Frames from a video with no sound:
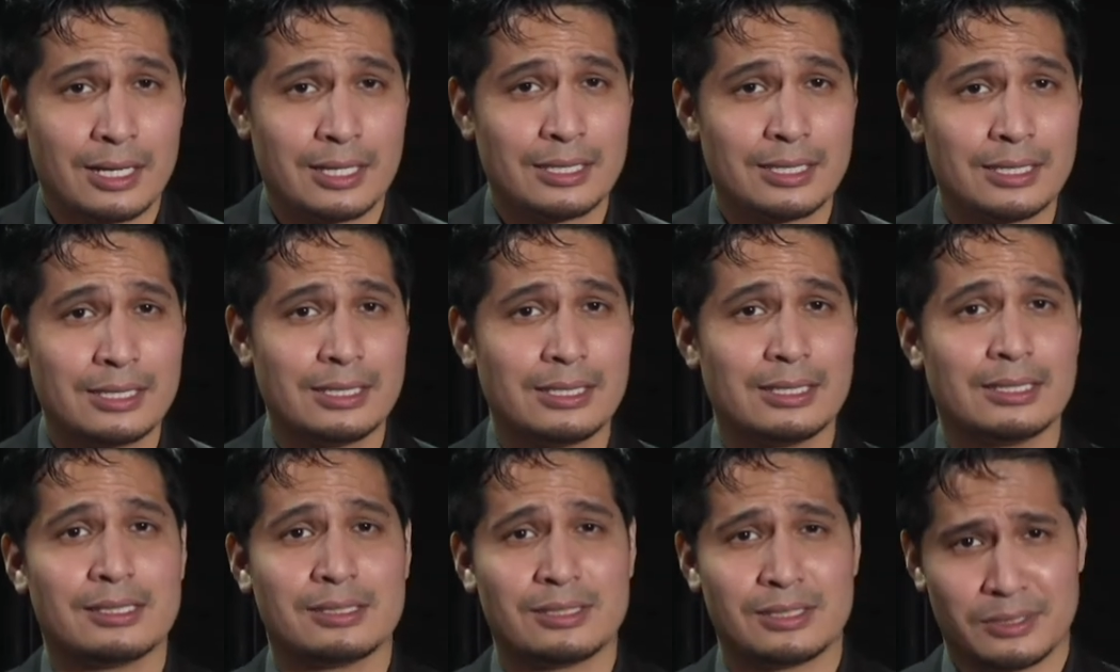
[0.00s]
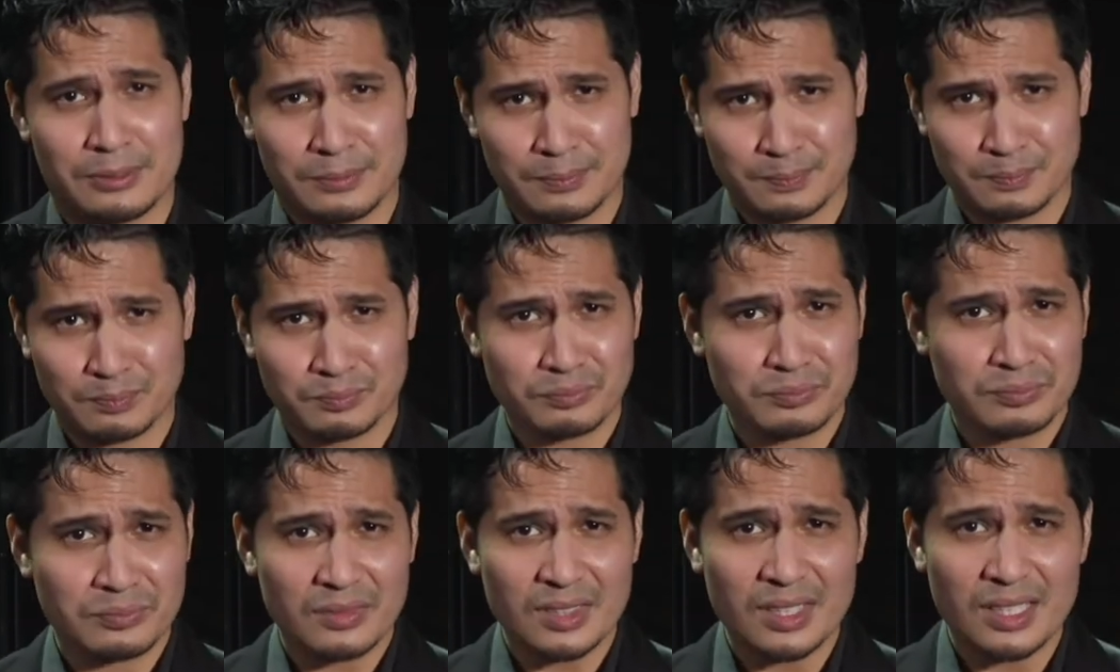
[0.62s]
He is
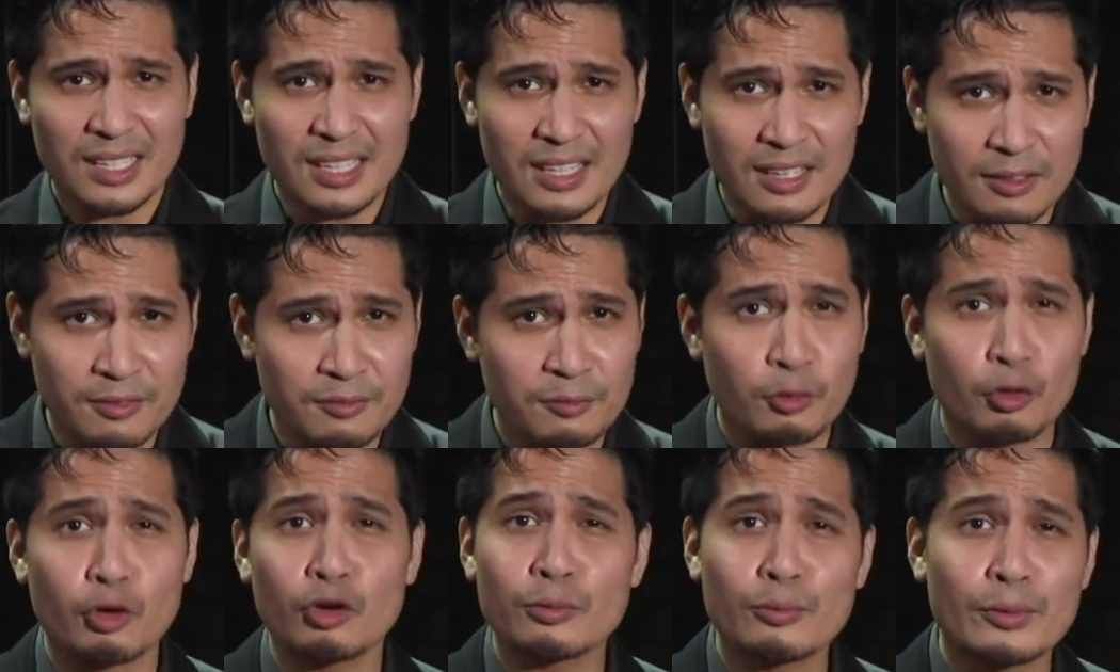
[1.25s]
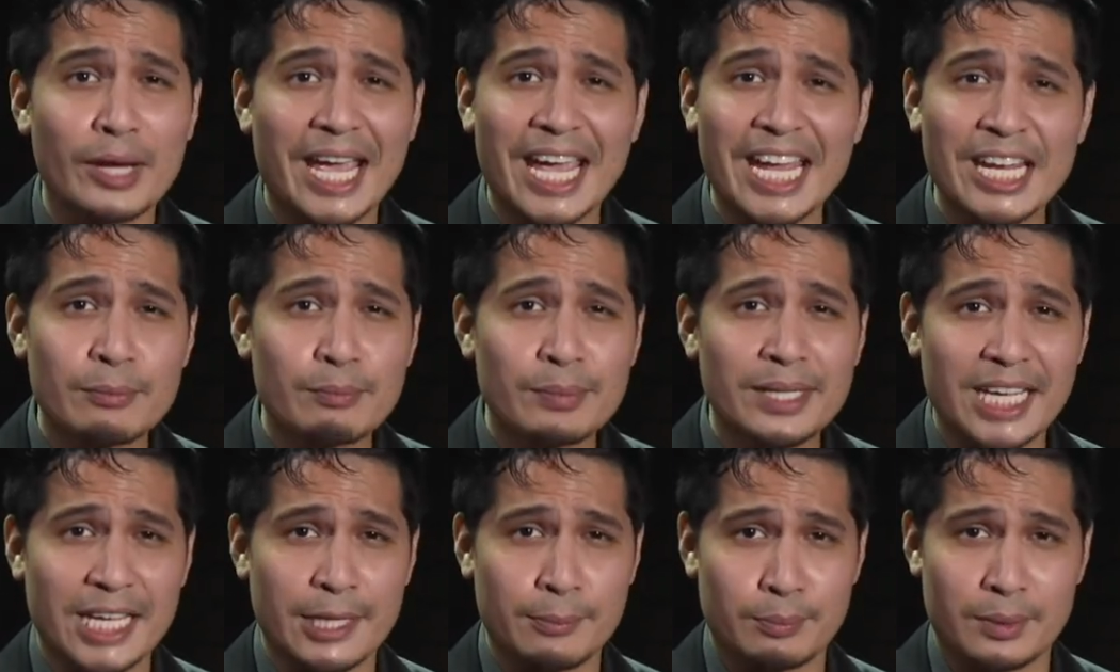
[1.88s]
former
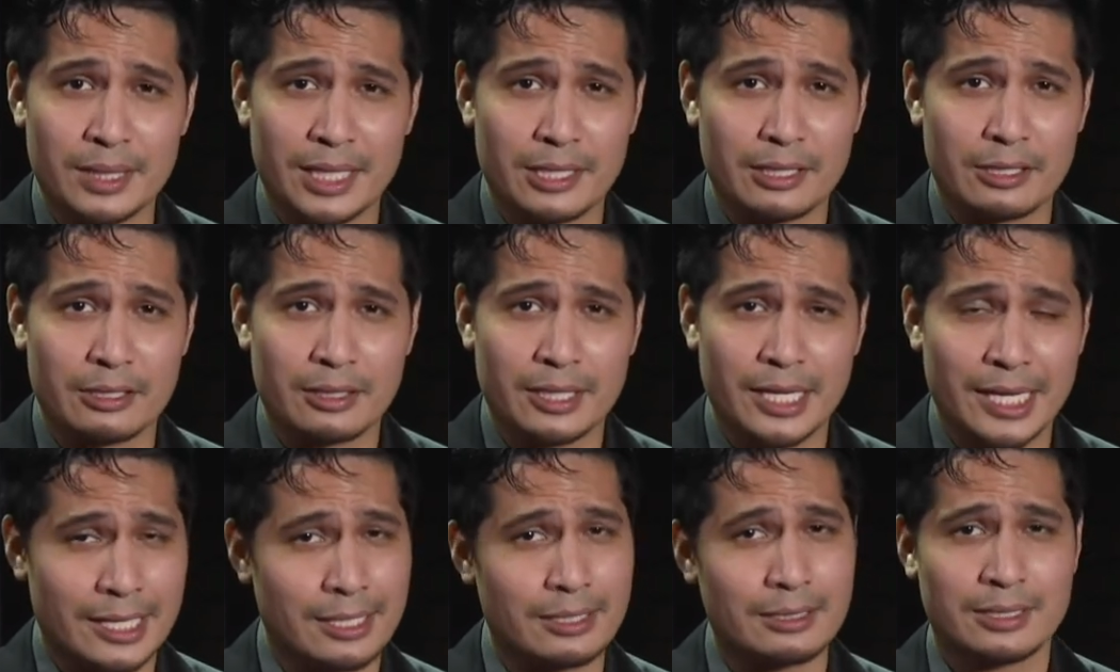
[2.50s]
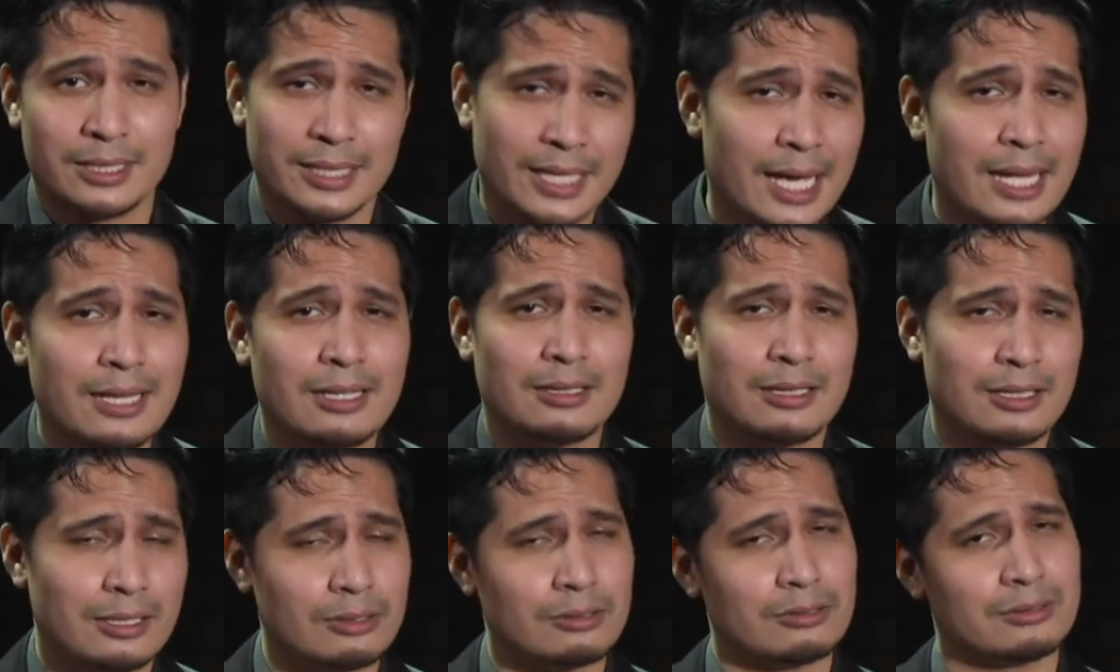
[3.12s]
NBA player, and he had a
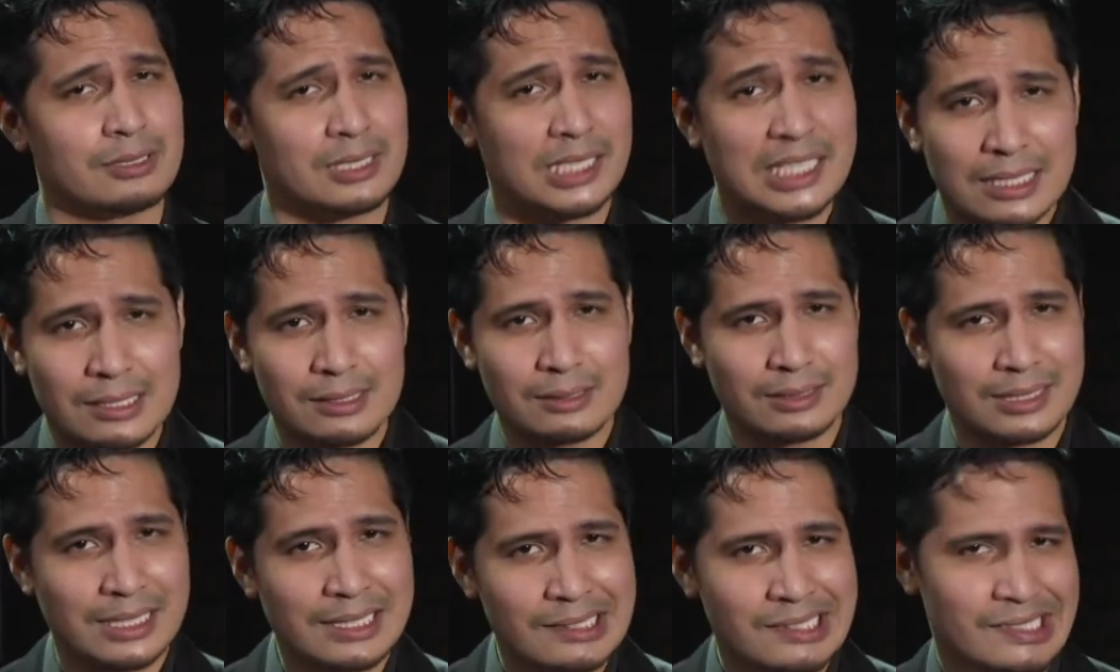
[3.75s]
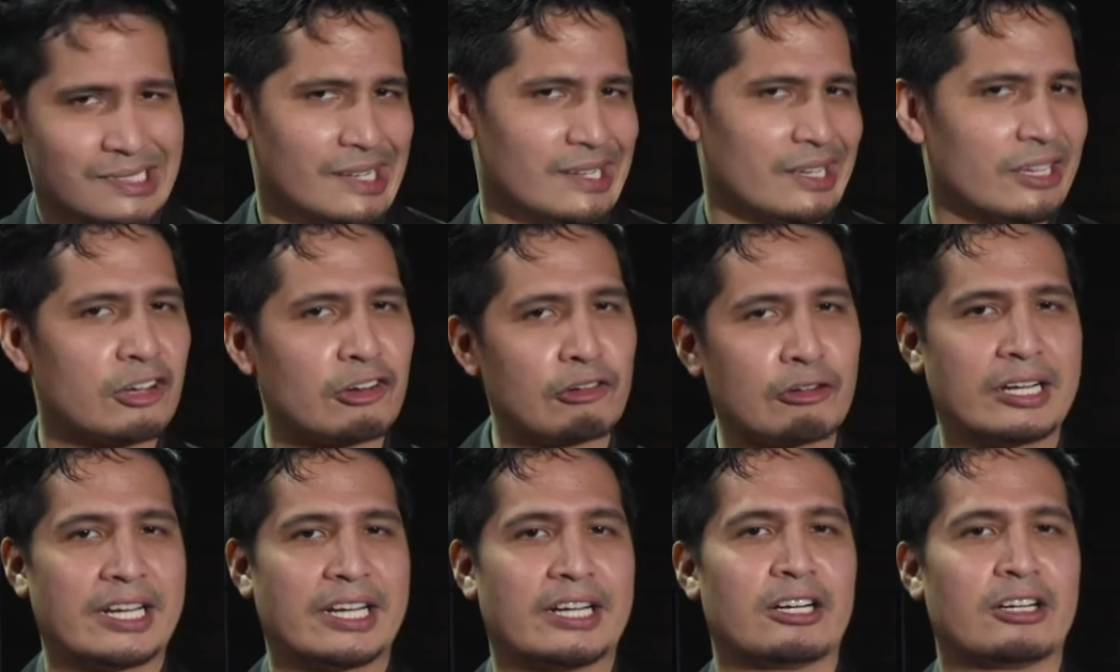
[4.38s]
little decent
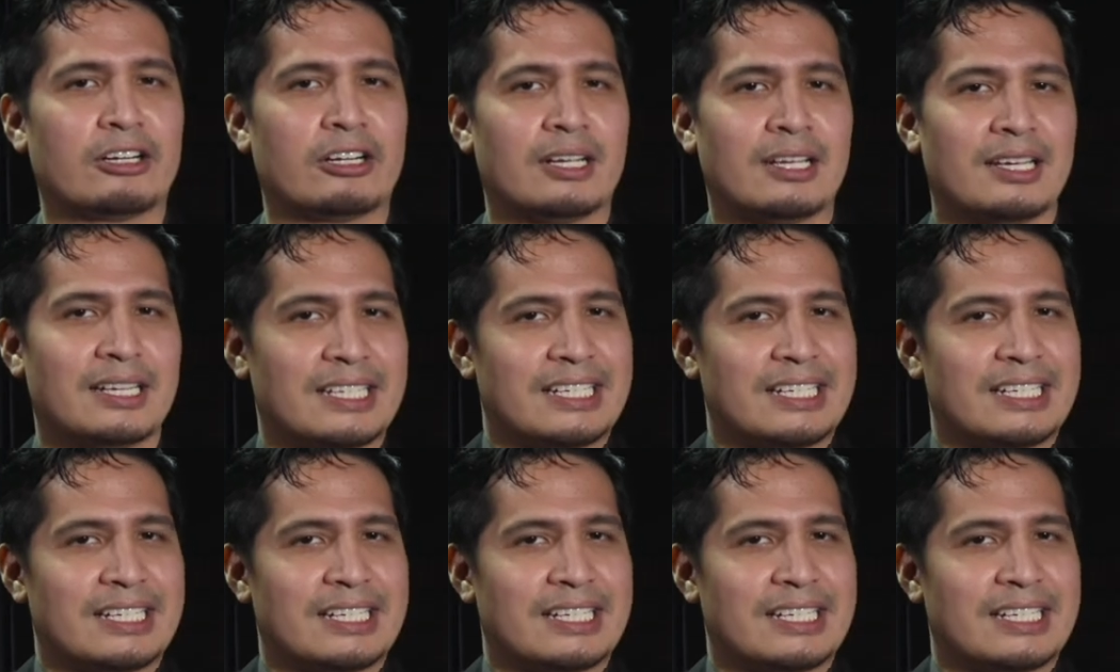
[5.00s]
career.